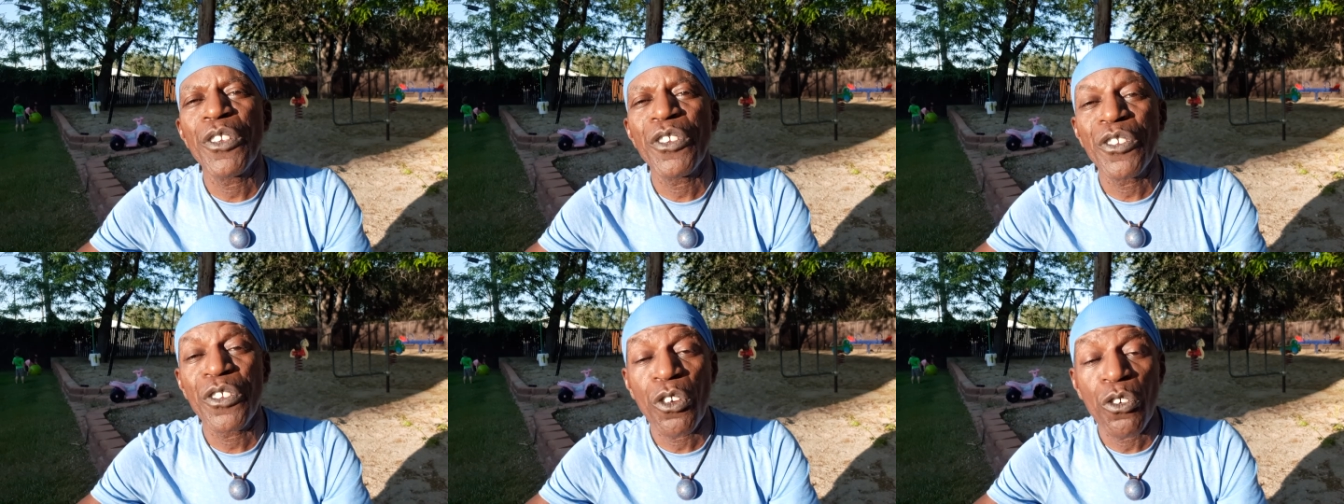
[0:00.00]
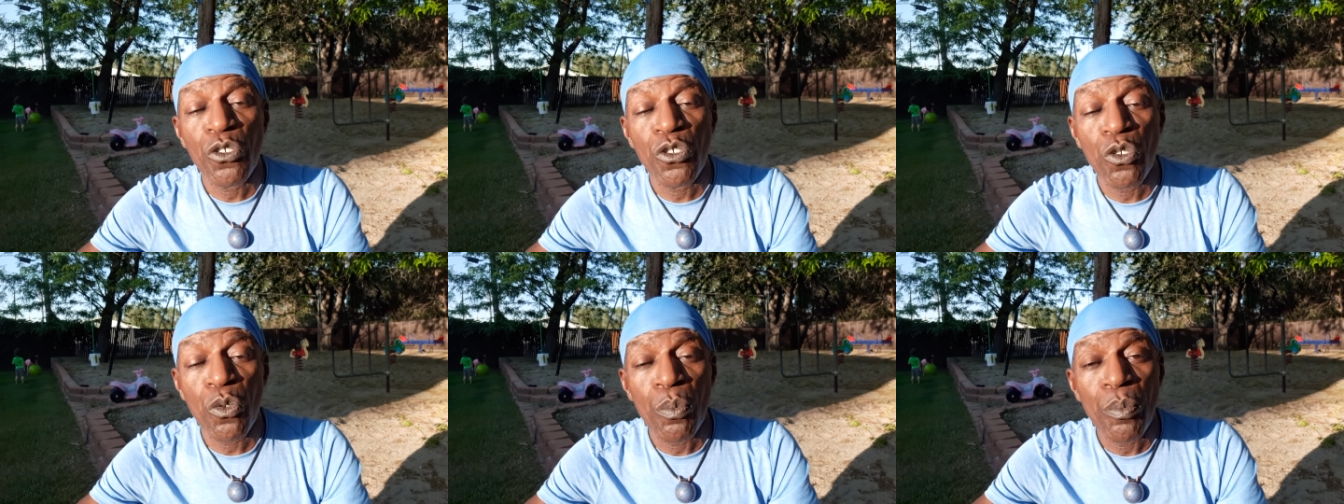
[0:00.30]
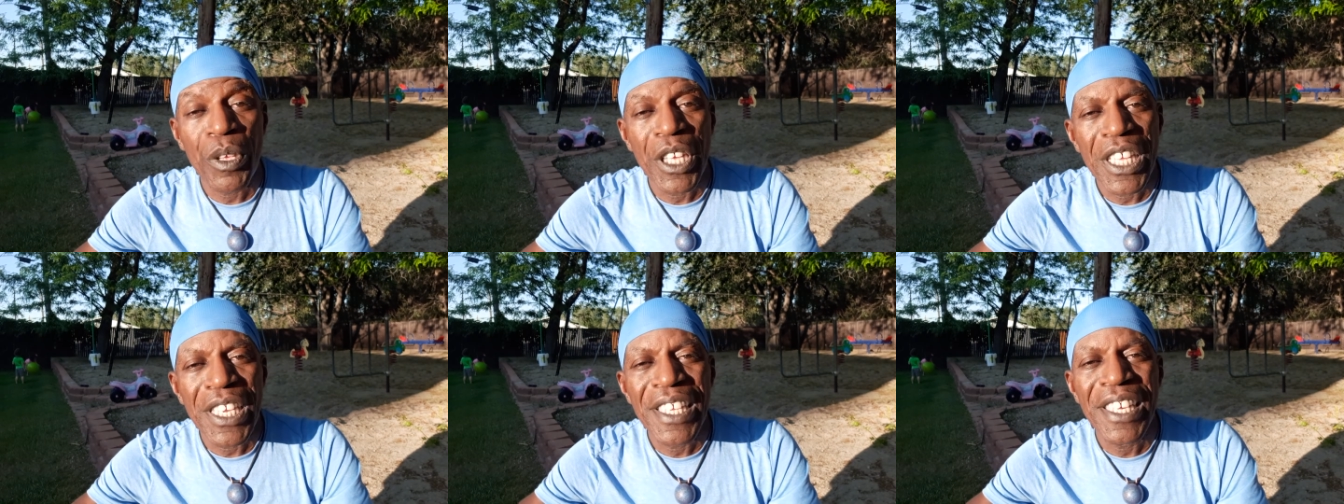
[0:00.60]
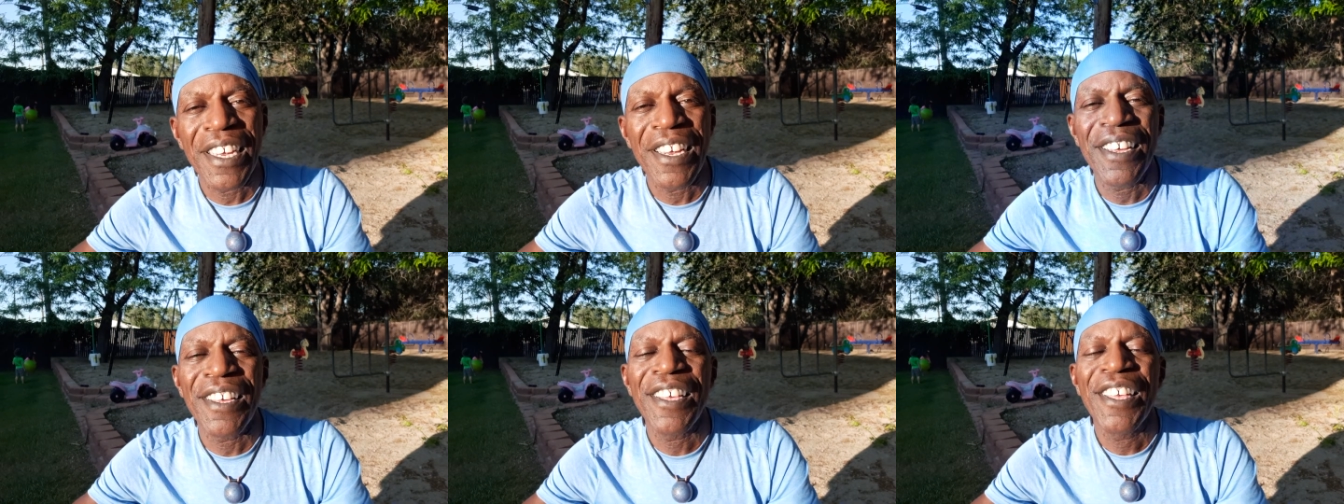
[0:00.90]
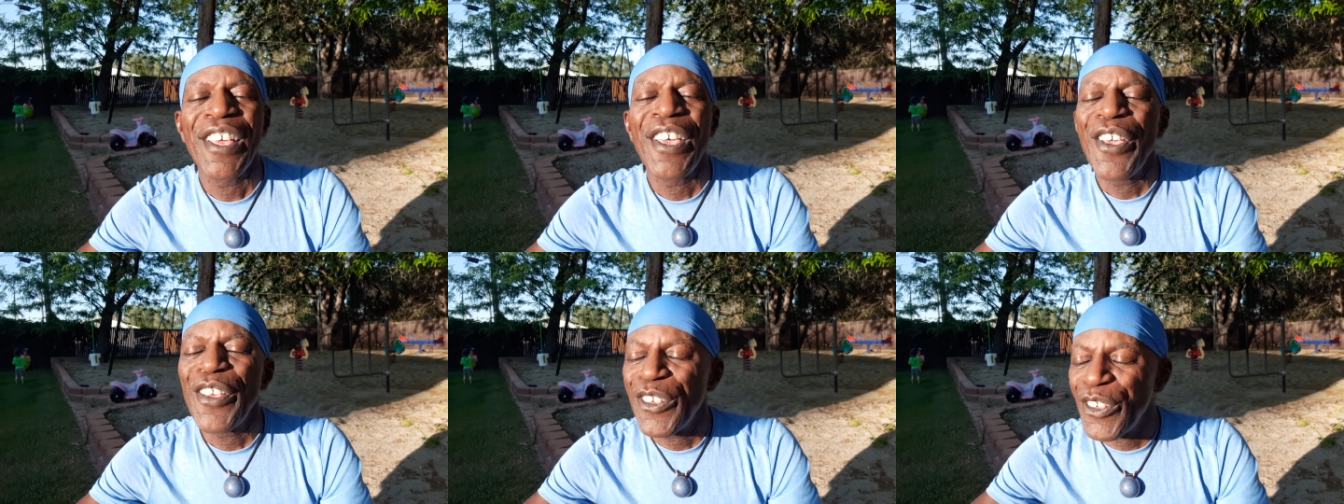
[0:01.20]
social media,
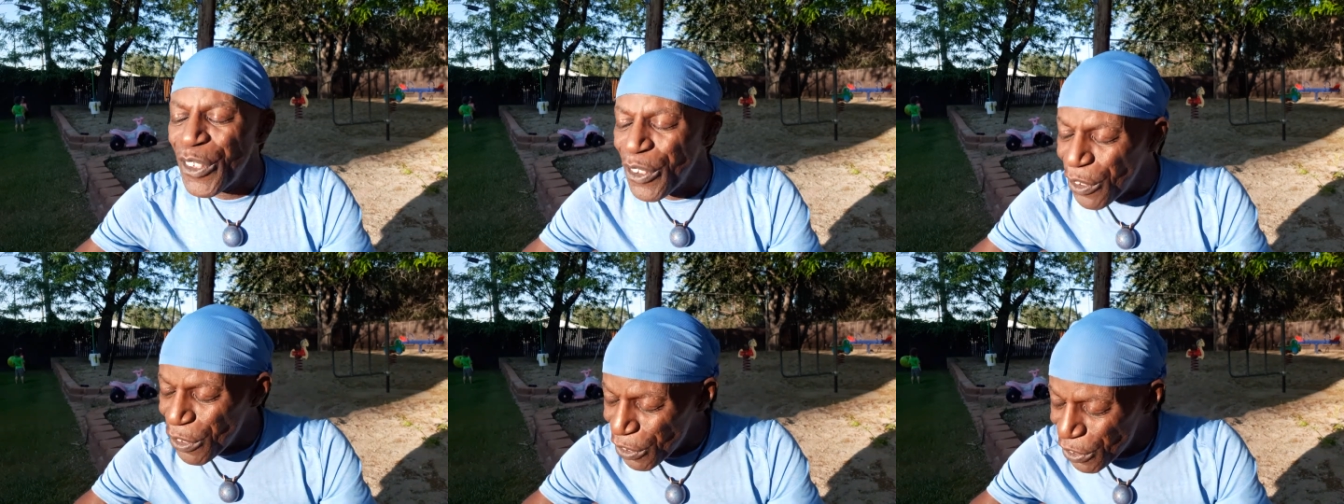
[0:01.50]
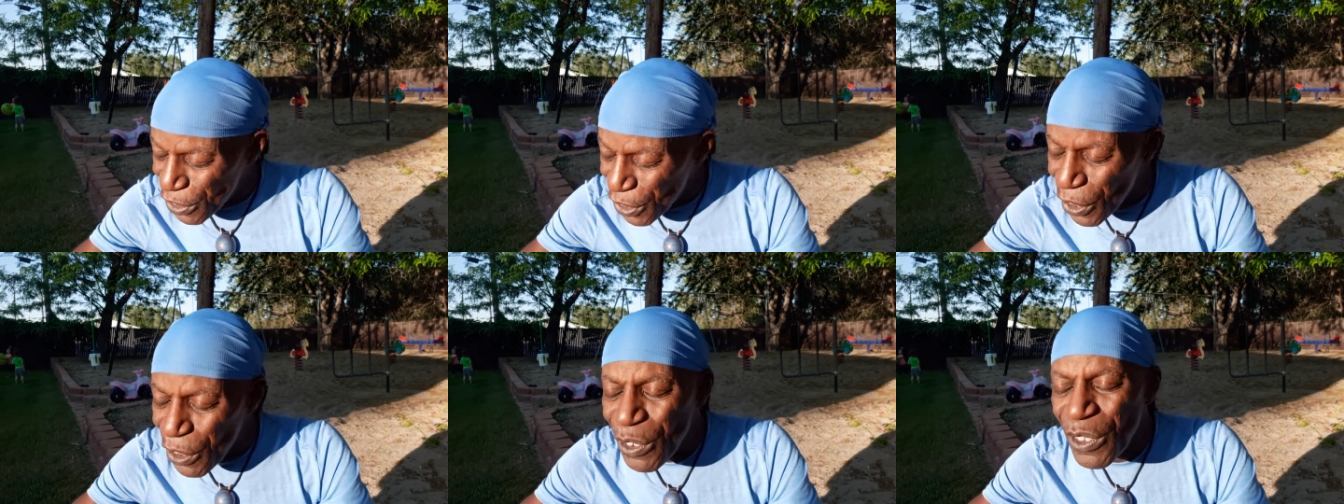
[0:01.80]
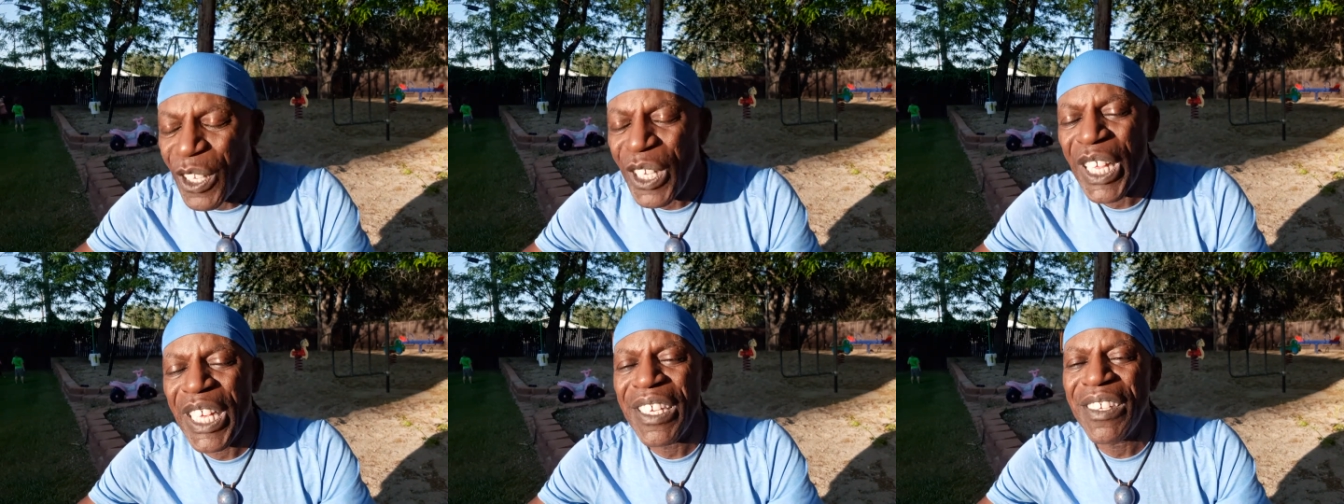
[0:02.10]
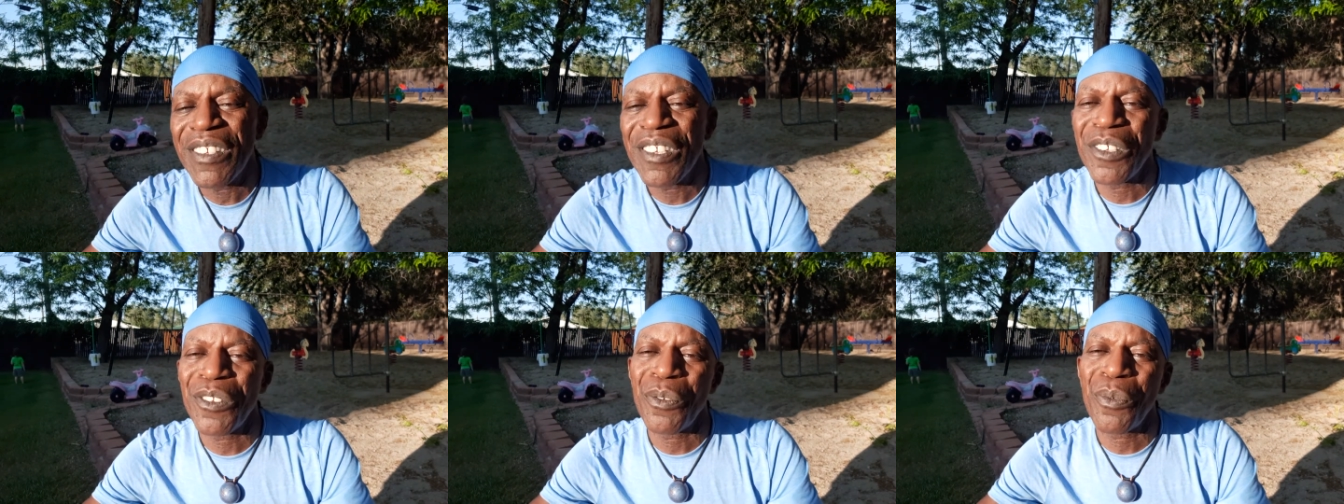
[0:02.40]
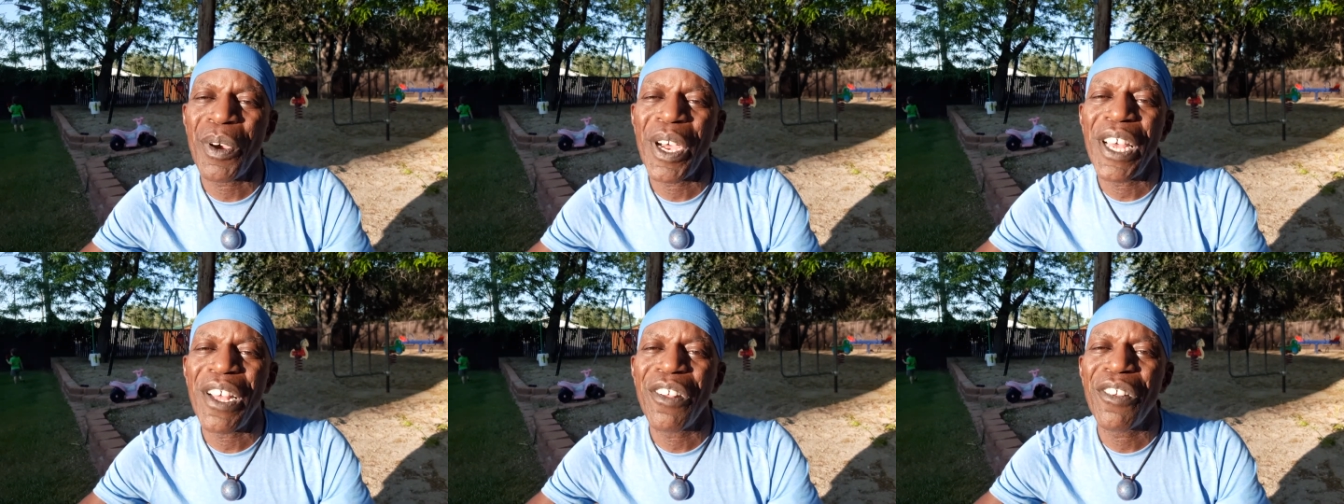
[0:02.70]
use those links as
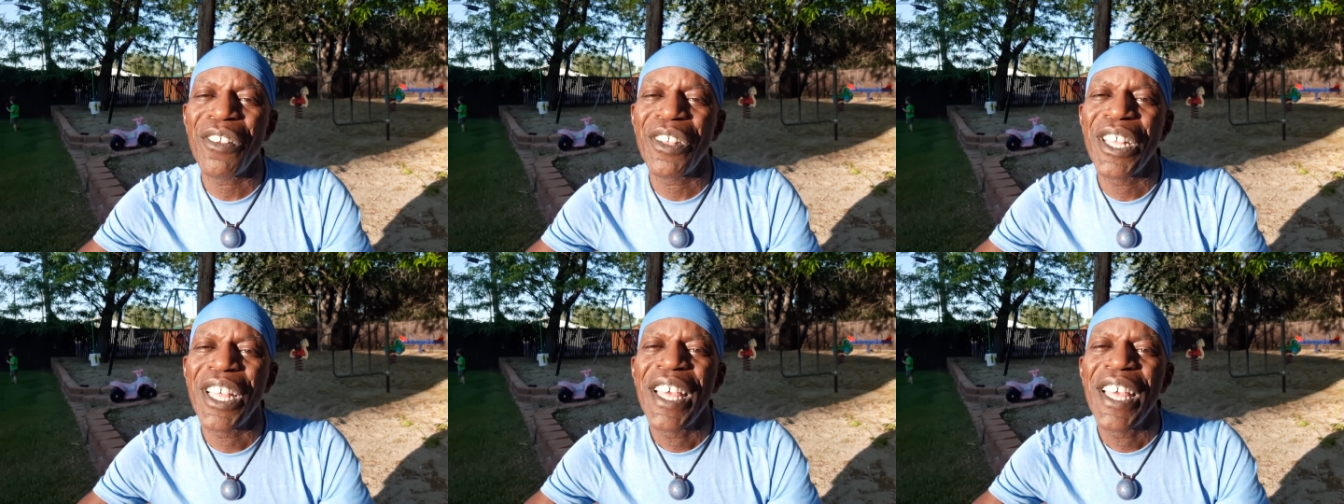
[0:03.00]
well.